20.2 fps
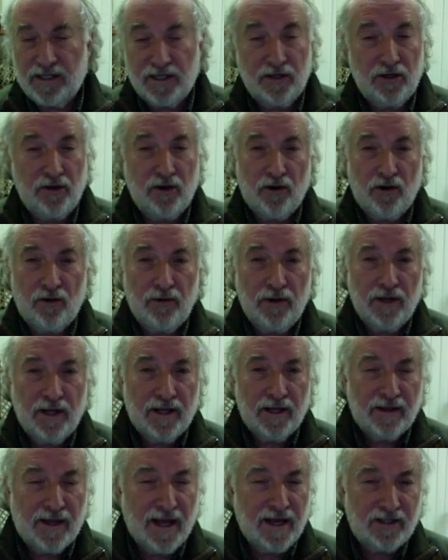And, you know,
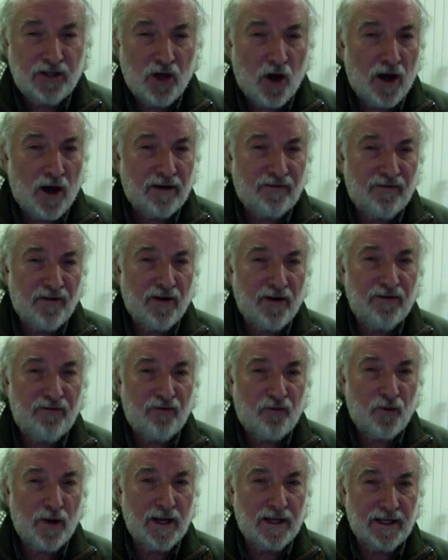they talk very
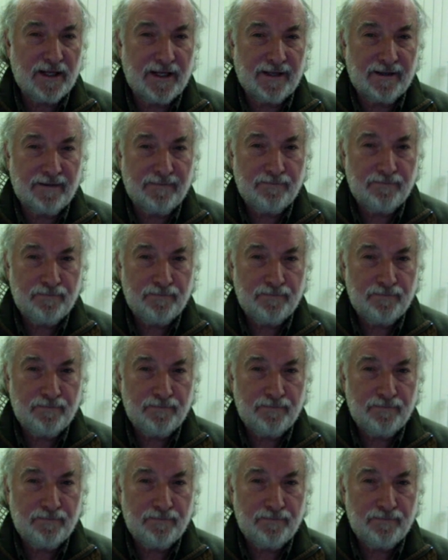freely.